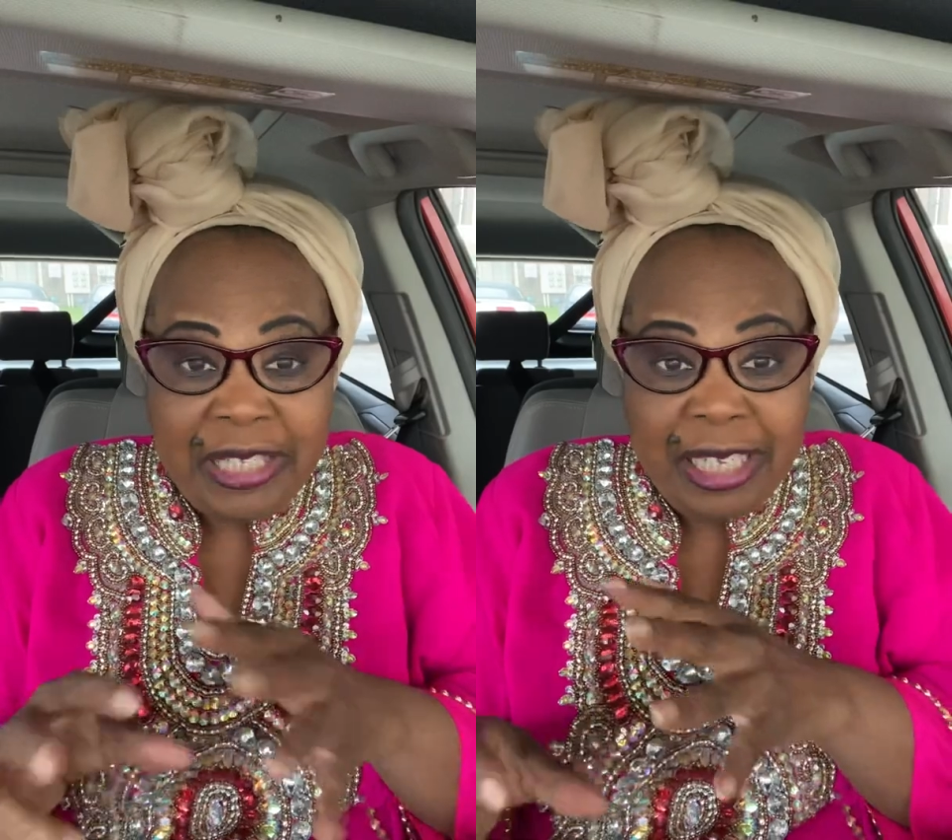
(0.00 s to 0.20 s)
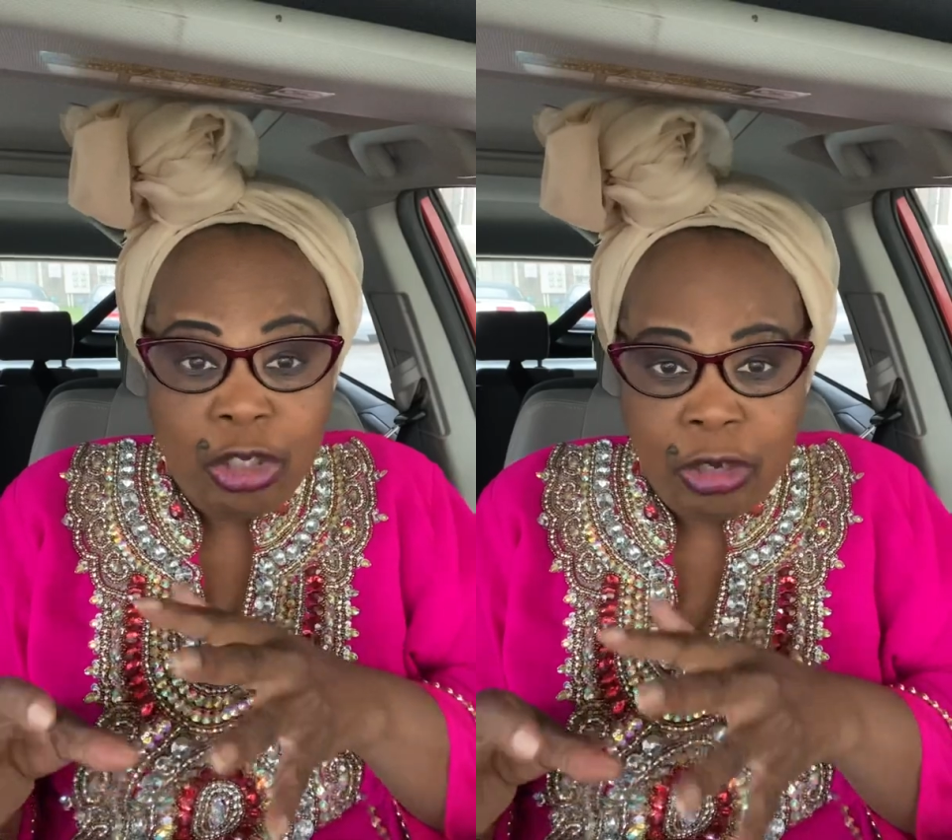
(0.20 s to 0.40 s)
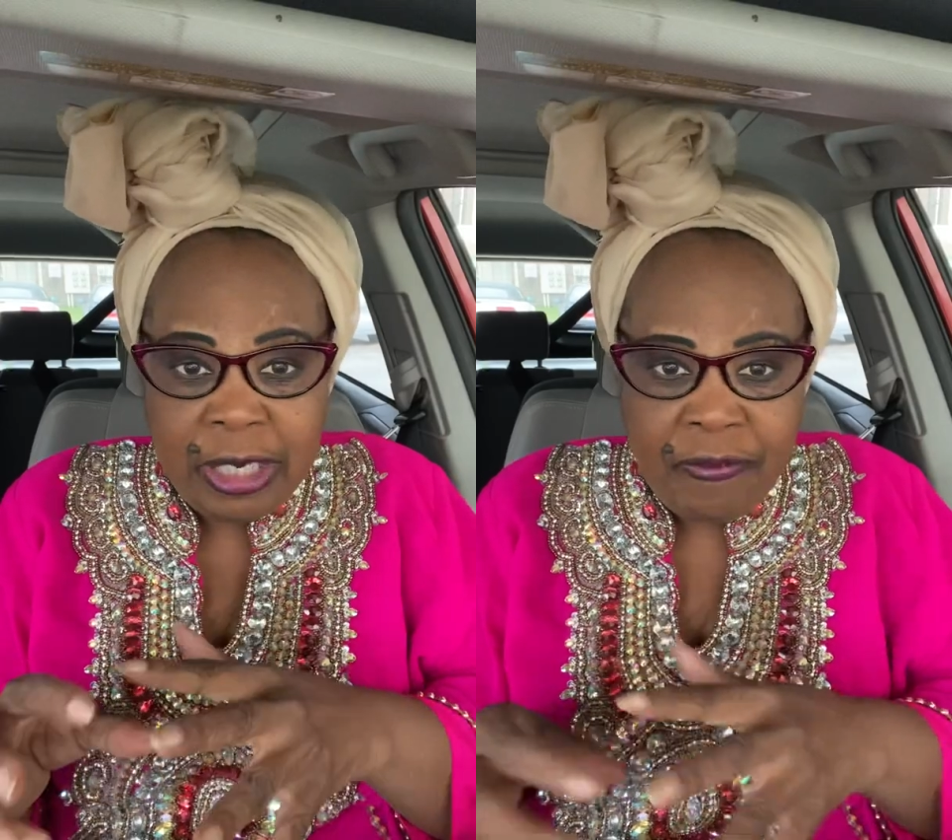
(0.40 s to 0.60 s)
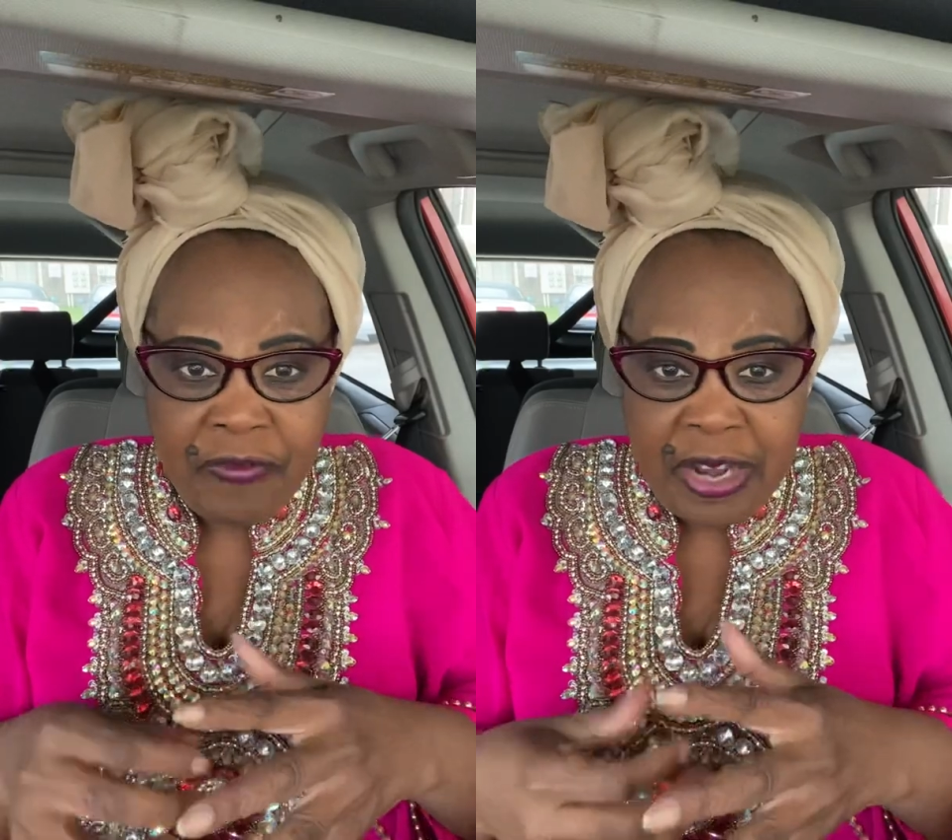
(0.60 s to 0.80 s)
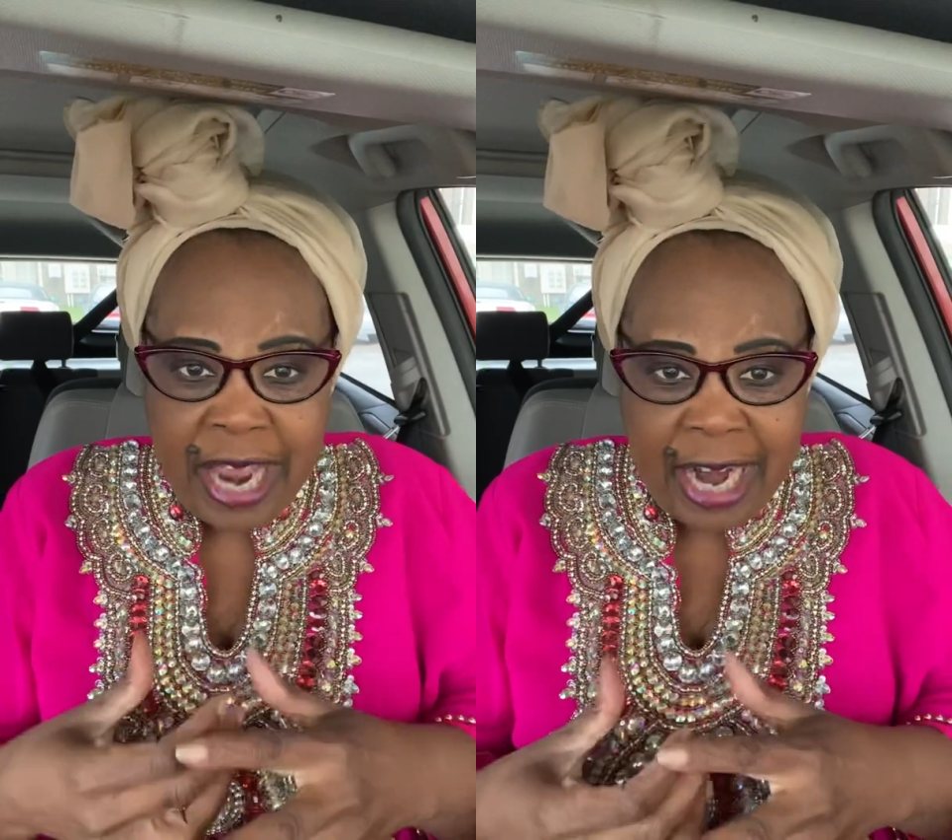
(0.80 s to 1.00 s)
into the
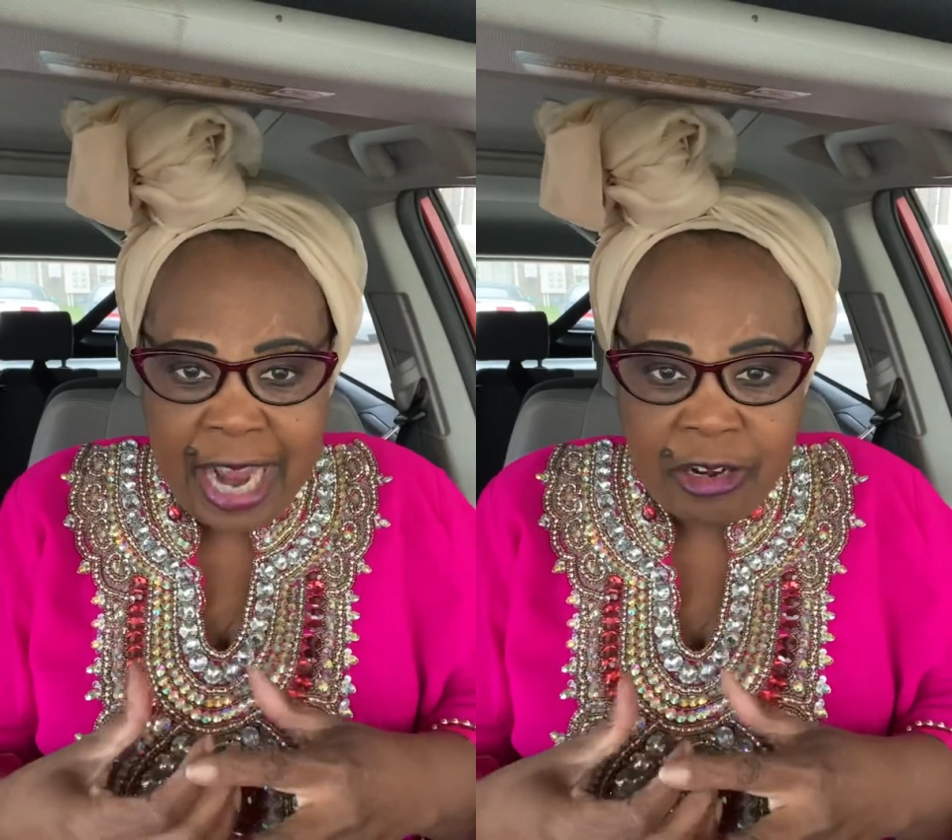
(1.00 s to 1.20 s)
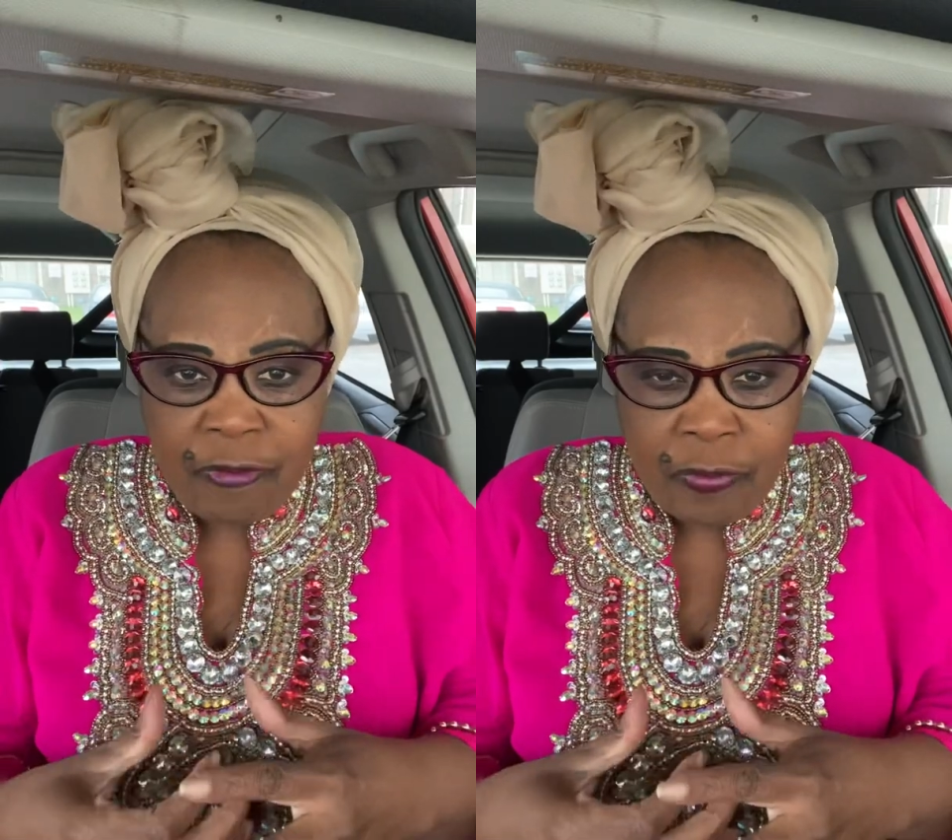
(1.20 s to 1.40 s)
filial kind of